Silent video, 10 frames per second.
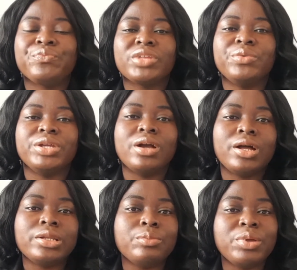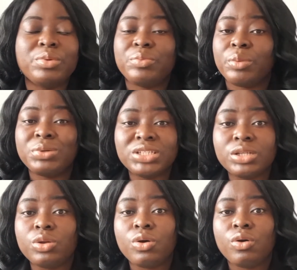regarding maybe property
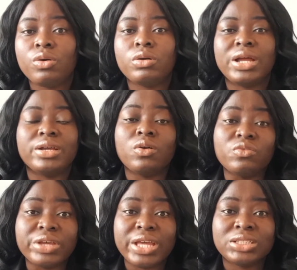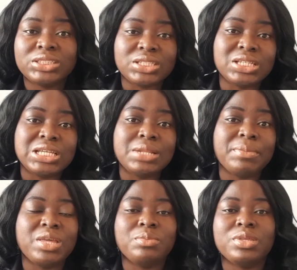law and conveyancing,
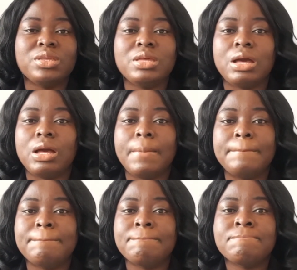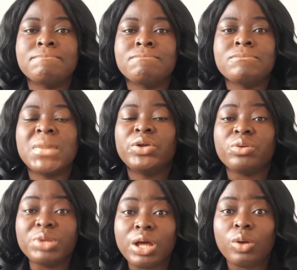maybe
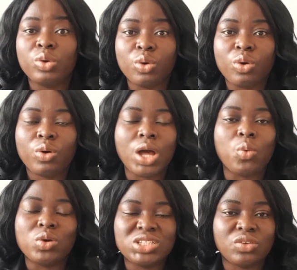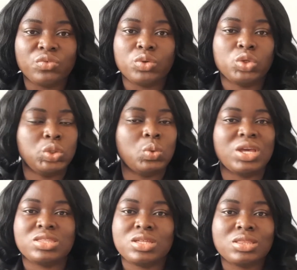criminal law and what have you. So I
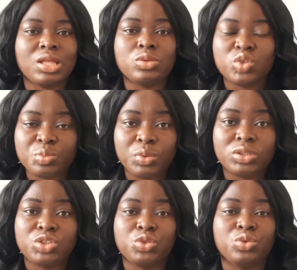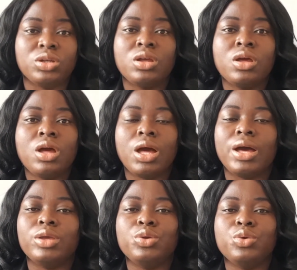think that those books should
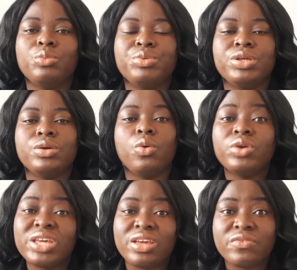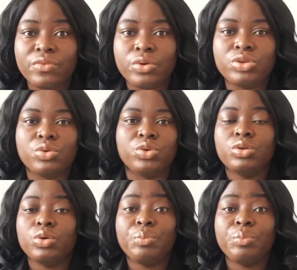be okay for you.